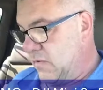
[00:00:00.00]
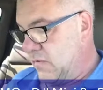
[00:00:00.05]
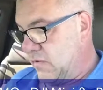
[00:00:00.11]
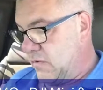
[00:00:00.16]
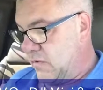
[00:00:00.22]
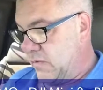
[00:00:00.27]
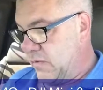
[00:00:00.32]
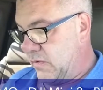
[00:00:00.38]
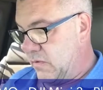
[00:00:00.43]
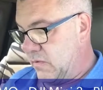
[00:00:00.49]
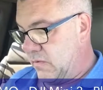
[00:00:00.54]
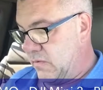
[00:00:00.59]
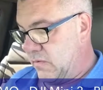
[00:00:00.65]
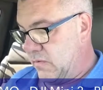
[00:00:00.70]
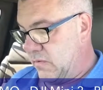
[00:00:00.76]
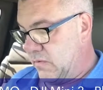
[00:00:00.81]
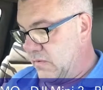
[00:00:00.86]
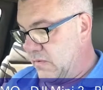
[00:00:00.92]
So there we go.
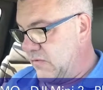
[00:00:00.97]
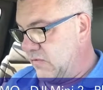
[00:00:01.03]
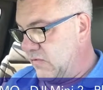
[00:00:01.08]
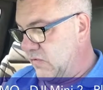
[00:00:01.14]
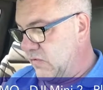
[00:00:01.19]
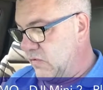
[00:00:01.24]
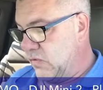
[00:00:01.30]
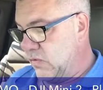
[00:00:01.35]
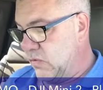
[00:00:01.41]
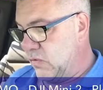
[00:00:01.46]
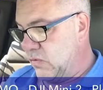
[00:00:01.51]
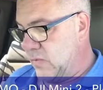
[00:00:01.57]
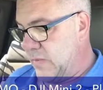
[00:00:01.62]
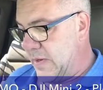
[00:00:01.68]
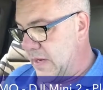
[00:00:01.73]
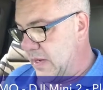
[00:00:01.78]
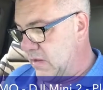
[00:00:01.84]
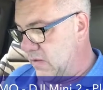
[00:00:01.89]
So I've used
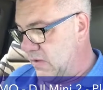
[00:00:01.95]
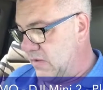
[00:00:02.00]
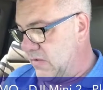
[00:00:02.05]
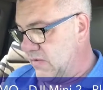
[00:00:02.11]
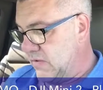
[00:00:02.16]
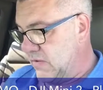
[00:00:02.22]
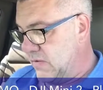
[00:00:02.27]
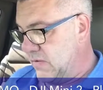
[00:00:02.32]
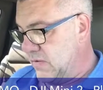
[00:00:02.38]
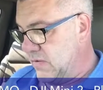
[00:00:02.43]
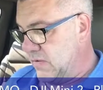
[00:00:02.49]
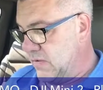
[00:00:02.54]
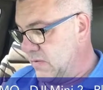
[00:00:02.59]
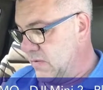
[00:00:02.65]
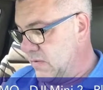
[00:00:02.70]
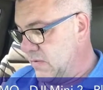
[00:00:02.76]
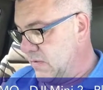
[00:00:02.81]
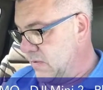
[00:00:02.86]
2 batteries.
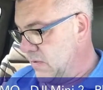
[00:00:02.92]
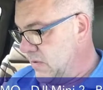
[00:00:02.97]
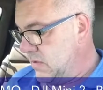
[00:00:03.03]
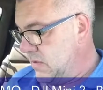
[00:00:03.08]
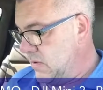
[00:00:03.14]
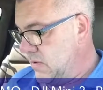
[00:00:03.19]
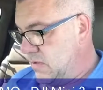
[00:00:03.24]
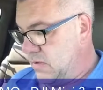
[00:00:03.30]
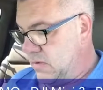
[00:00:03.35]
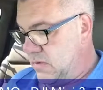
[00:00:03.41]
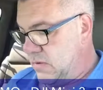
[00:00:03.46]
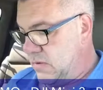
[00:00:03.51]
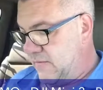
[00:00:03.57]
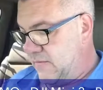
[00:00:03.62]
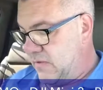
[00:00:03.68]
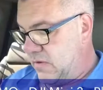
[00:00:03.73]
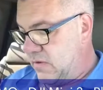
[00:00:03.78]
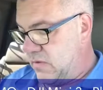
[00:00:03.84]

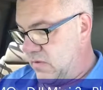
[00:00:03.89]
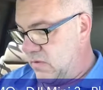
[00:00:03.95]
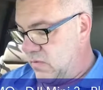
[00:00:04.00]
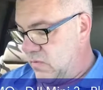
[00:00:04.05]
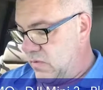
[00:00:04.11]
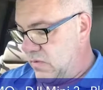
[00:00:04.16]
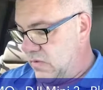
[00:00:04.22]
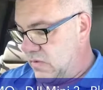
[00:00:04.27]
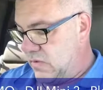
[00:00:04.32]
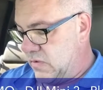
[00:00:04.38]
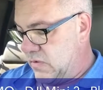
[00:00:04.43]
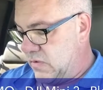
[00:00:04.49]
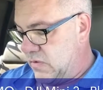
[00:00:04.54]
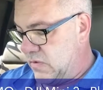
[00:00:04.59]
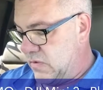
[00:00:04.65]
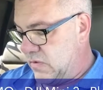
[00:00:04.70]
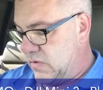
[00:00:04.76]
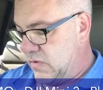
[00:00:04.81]
Not the third one
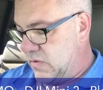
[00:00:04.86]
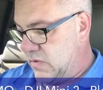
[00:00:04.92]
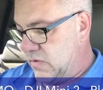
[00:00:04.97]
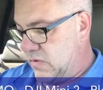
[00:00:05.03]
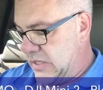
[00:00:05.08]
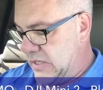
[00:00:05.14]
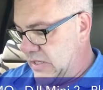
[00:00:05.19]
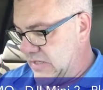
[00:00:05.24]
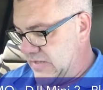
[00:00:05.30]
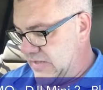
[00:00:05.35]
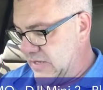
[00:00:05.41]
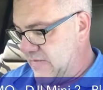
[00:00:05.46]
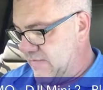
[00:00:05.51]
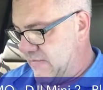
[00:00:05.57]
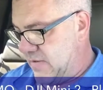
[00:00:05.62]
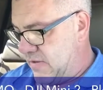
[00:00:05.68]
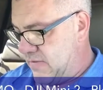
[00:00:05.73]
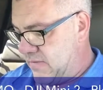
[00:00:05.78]
still, but I think I'm going to
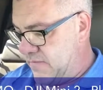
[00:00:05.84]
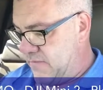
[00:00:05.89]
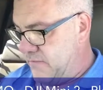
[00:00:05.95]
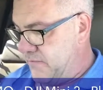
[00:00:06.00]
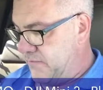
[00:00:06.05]
save that.